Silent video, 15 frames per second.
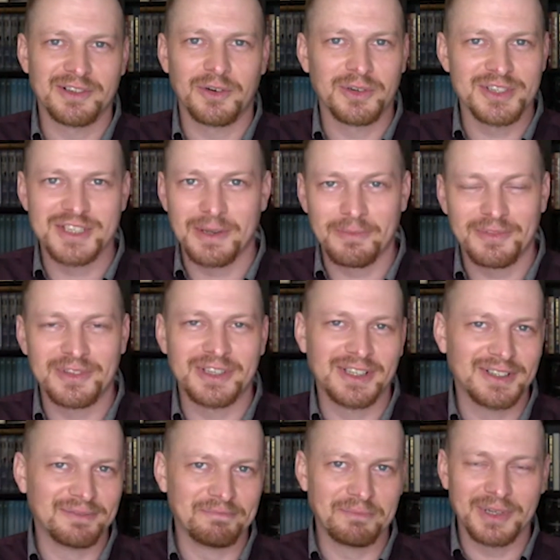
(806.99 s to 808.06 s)
or
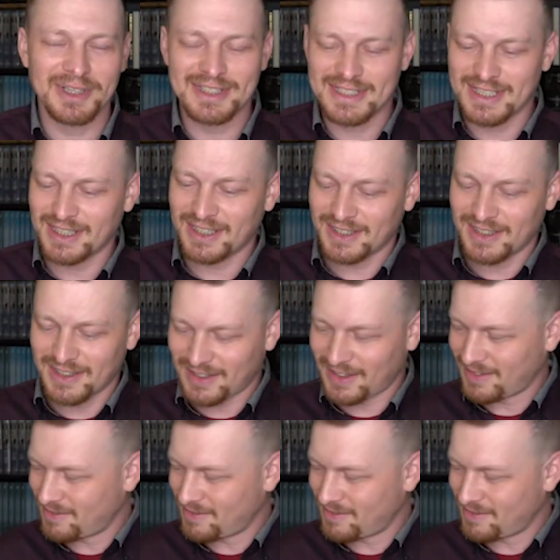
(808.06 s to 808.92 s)
something, but I